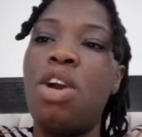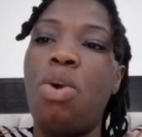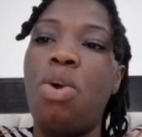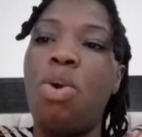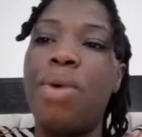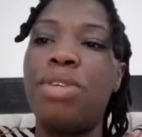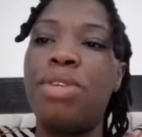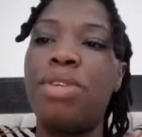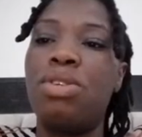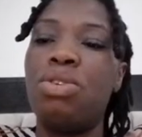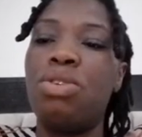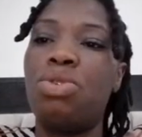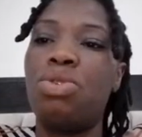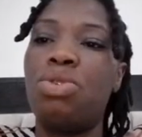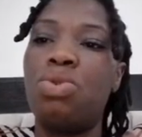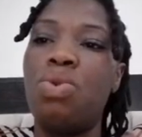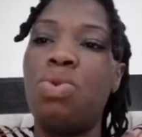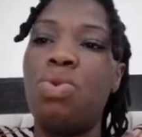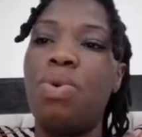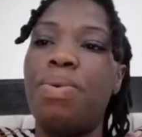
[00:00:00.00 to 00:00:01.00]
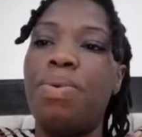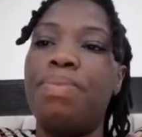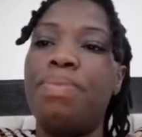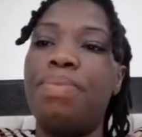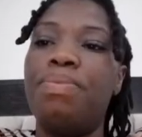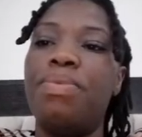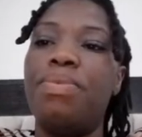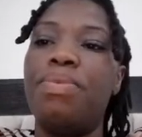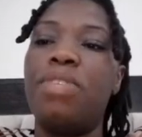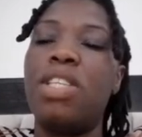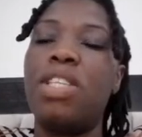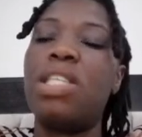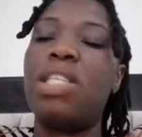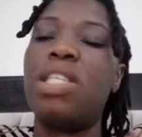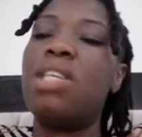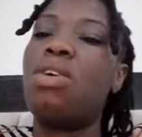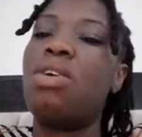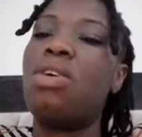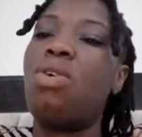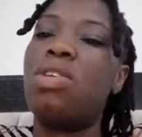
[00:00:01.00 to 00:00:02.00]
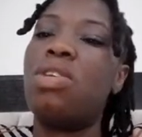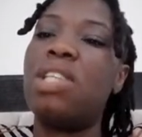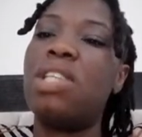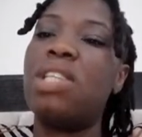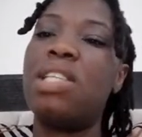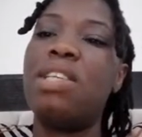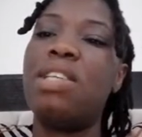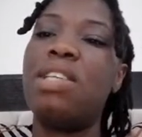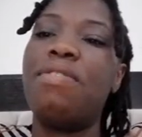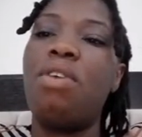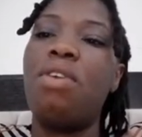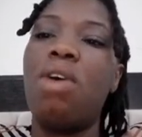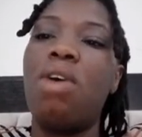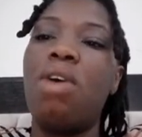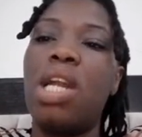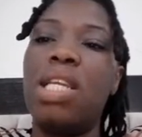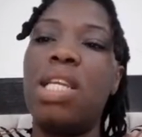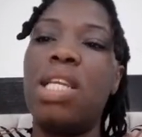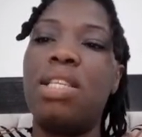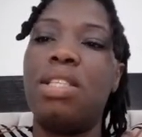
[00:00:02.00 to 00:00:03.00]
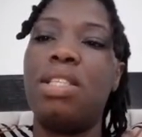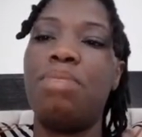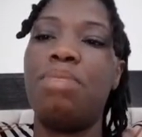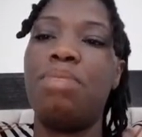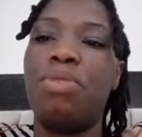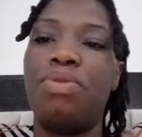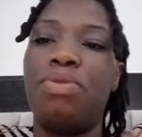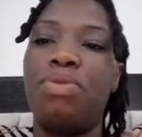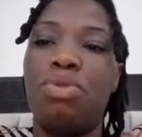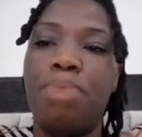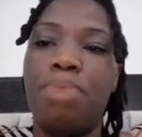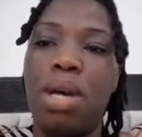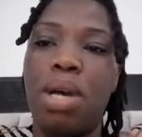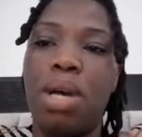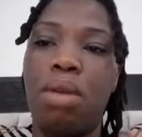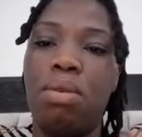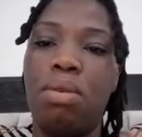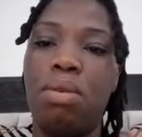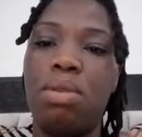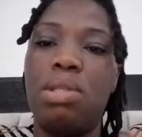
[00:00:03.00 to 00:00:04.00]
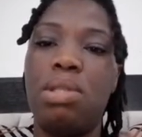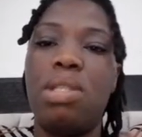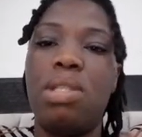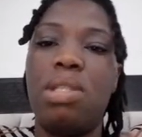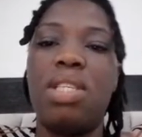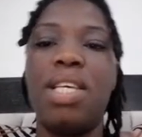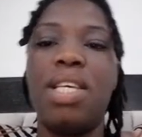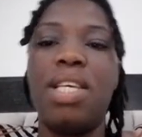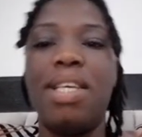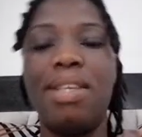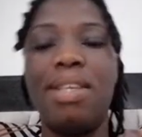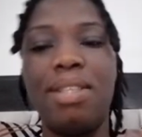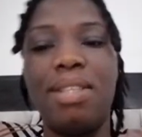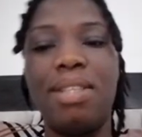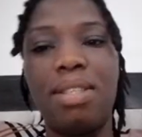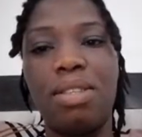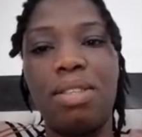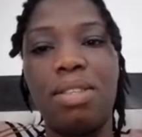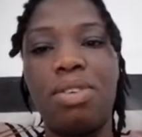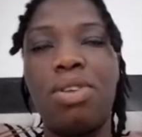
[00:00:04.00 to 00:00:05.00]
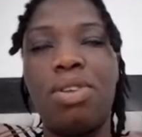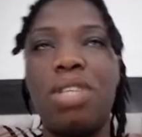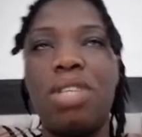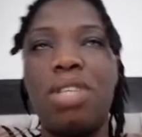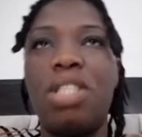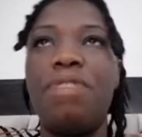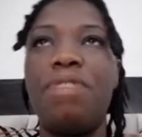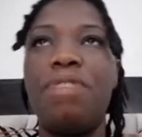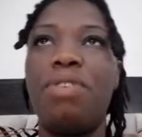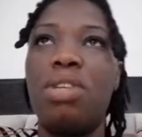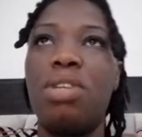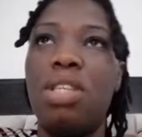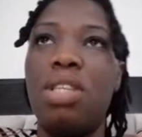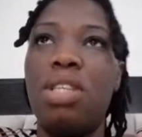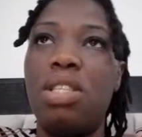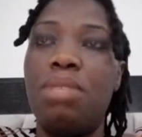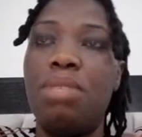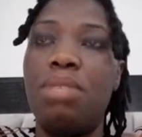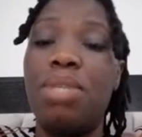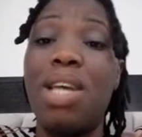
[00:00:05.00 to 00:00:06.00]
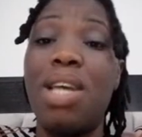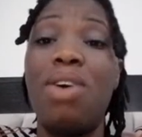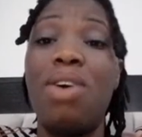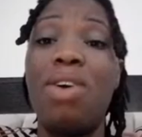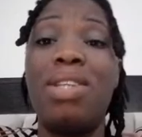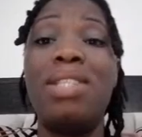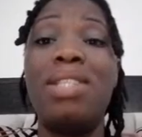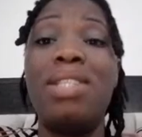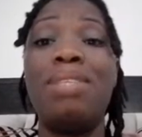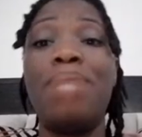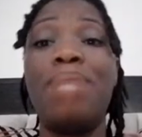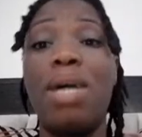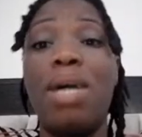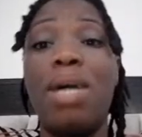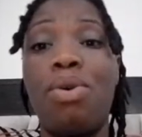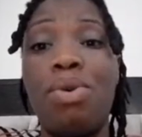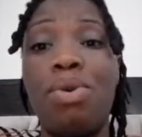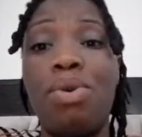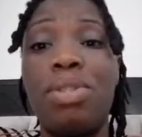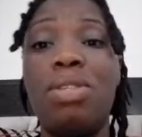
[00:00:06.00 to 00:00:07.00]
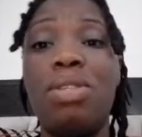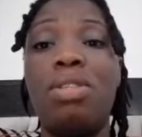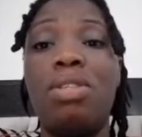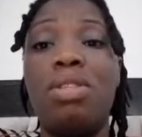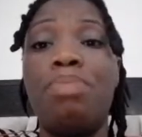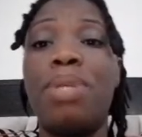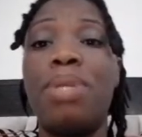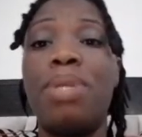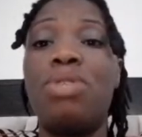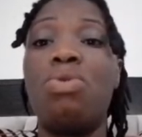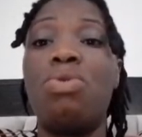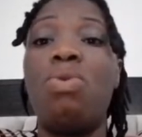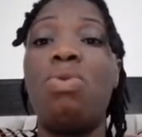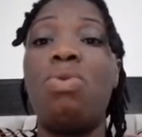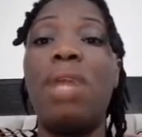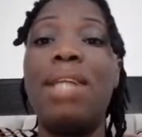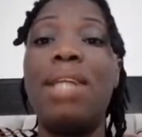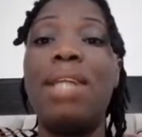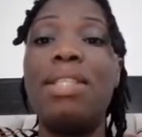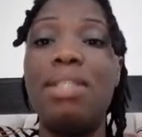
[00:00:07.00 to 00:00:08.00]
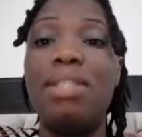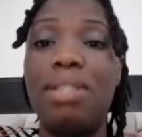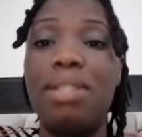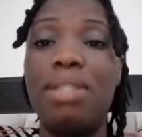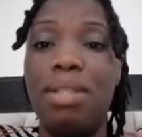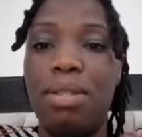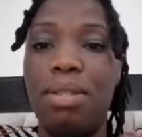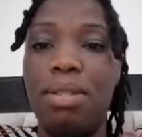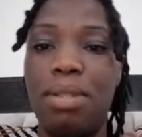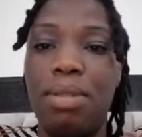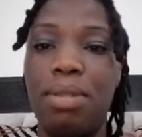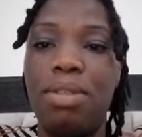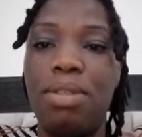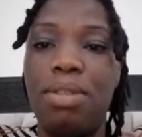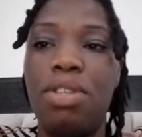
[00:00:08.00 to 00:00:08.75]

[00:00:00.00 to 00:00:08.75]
Question 2. They say the causative organism of tuberculosis is causative organisms, the organism that causes a particular disease.